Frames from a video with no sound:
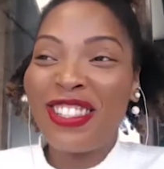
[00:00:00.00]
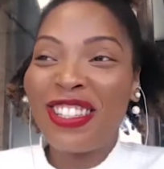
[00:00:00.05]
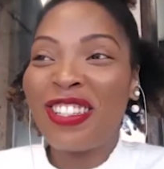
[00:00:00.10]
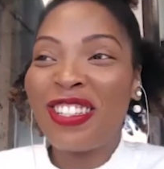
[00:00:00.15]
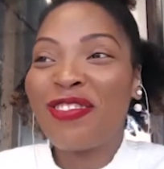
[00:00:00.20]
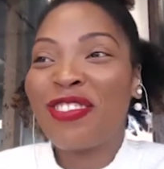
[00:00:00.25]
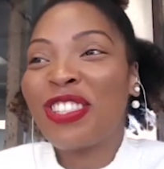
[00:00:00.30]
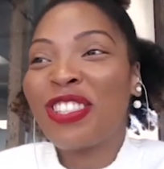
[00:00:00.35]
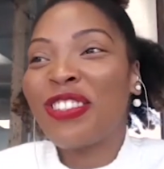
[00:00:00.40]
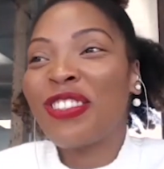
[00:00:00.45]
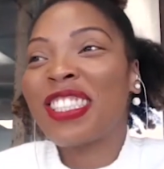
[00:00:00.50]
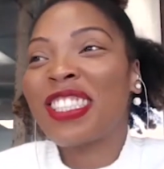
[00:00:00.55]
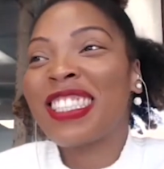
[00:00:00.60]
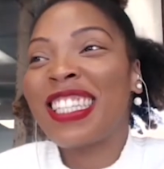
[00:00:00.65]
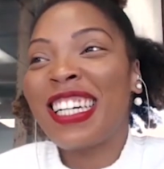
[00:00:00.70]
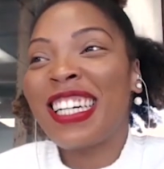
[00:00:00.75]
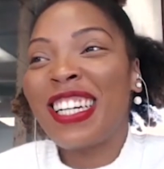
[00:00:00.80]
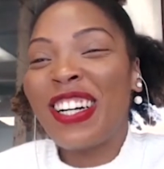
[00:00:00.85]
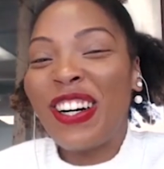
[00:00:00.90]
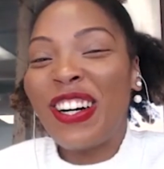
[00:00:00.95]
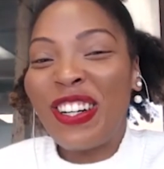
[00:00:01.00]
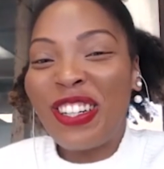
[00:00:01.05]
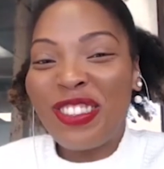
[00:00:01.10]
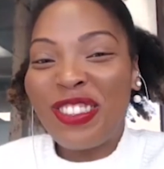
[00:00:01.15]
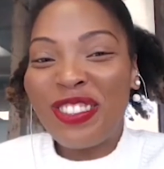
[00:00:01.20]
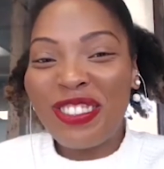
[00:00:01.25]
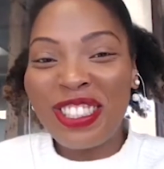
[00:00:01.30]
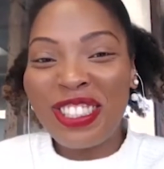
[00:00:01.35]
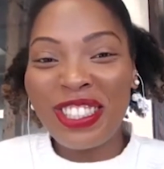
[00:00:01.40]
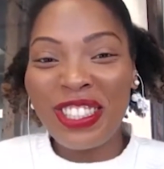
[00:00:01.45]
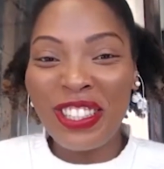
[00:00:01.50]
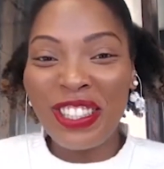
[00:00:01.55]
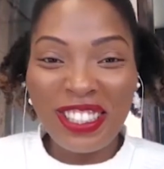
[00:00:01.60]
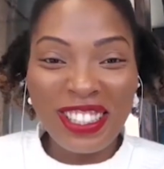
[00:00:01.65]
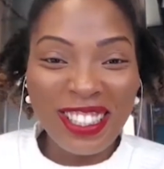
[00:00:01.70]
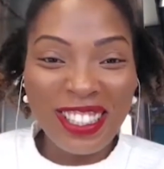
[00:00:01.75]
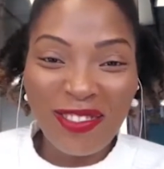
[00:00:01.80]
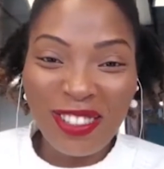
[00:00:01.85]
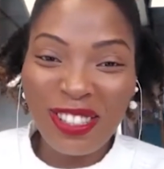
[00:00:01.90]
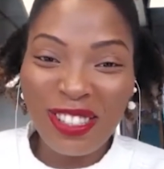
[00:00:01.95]
I'm so exciting. All of the results,
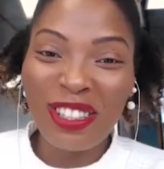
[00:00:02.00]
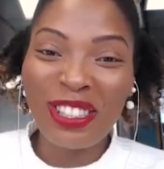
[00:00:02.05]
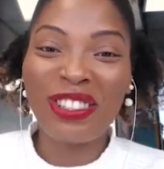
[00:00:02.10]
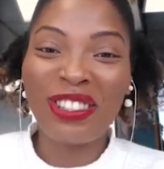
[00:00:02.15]
especially